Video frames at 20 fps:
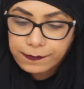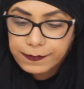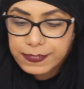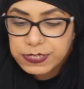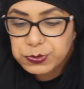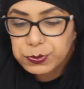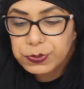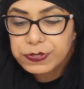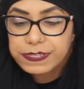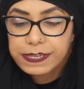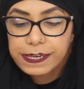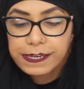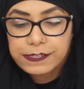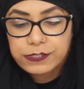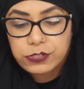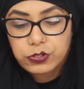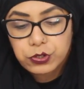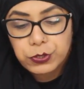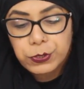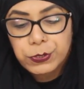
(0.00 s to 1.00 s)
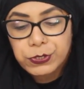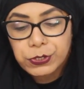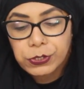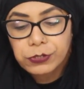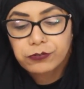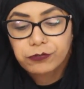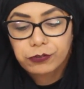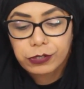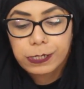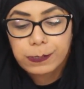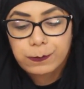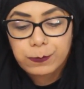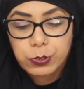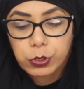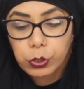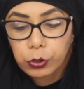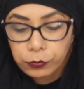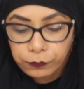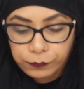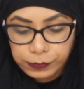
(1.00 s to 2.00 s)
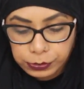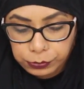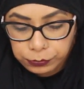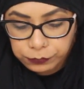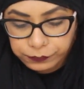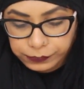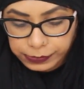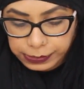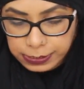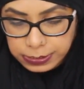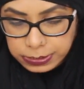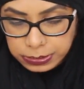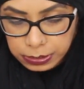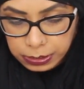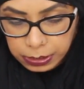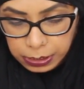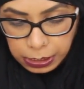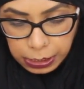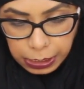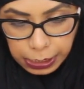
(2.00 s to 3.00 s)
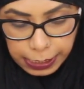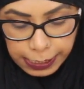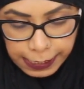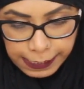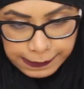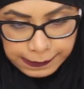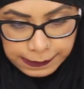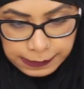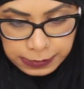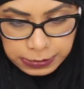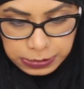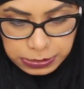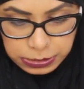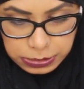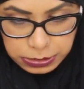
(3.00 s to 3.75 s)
This one says, choose your dreams over your fears. And